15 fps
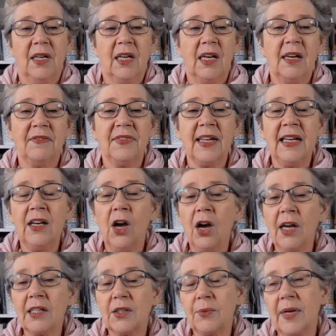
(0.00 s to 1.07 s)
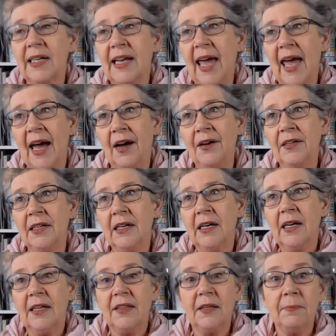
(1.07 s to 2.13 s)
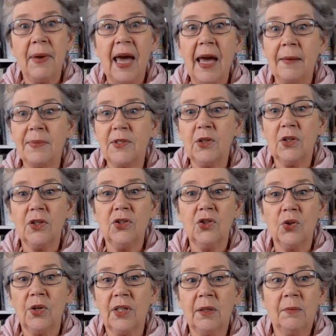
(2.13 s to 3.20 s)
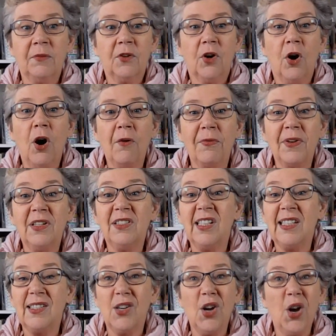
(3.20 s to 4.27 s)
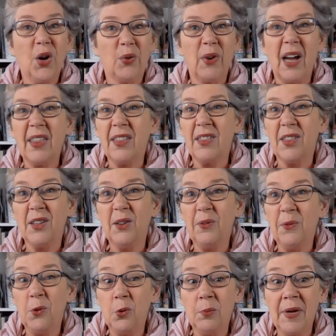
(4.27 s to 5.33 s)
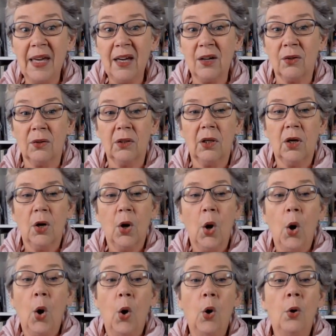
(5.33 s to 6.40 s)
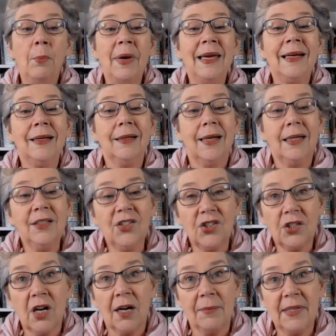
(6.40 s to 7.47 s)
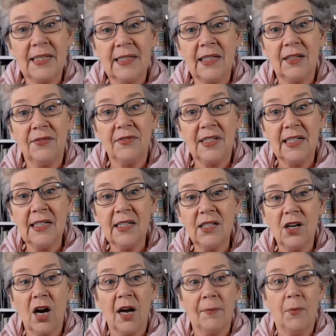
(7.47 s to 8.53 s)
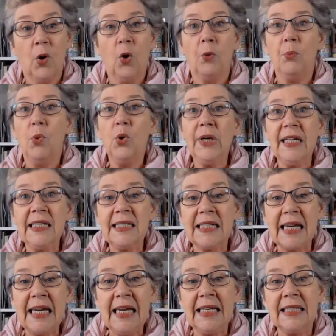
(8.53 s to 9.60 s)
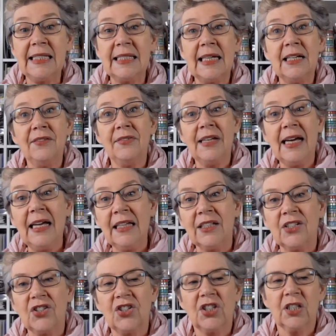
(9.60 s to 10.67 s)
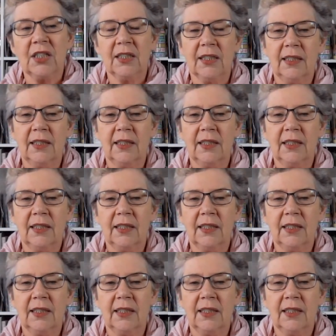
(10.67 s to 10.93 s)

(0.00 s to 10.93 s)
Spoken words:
If they like to eat out, then perhaps you can join them for coffee and dessert rather than a full meal, or meet at lunchtime instead of dinner time, or morning tea instead of lunch.